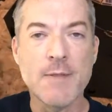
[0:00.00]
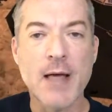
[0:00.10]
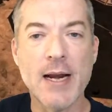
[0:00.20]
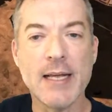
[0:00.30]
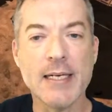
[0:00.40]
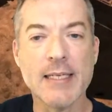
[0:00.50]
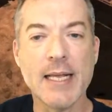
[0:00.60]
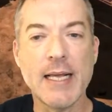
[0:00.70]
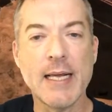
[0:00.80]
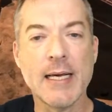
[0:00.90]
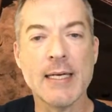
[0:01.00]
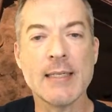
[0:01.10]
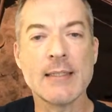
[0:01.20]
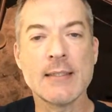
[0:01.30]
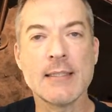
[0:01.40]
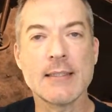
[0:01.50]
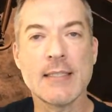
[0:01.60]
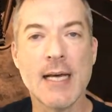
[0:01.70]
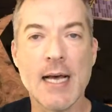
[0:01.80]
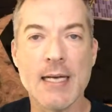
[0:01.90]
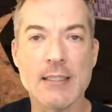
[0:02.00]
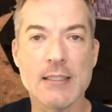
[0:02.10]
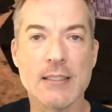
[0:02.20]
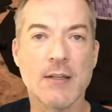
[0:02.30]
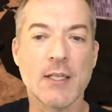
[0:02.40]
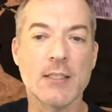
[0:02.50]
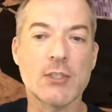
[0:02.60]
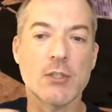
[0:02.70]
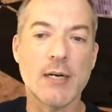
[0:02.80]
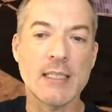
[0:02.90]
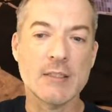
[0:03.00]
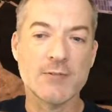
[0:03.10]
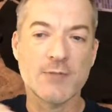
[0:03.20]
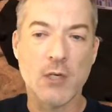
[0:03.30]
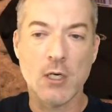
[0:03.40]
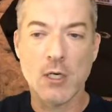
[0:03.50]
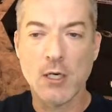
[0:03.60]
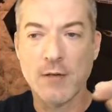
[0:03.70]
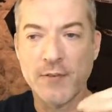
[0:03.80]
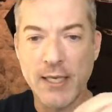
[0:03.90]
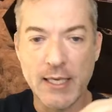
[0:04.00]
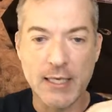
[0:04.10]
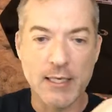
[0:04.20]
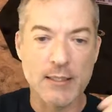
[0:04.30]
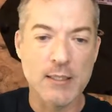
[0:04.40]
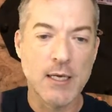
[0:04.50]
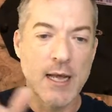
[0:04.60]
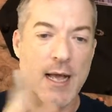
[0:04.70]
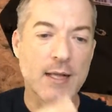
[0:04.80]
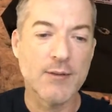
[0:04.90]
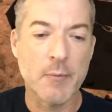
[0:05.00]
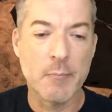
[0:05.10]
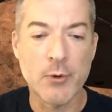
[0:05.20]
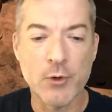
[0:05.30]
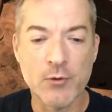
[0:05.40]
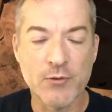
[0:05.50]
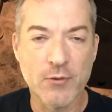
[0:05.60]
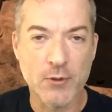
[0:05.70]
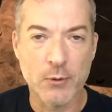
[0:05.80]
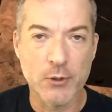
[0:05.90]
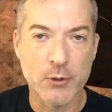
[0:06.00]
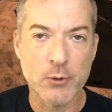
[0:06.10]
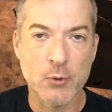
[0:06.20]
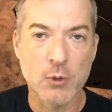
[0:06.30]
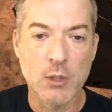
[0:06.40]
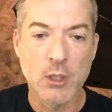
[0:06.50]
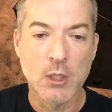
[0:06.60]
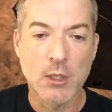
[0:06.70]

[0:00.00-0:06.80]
that it can detect the transfer of heat as it moves through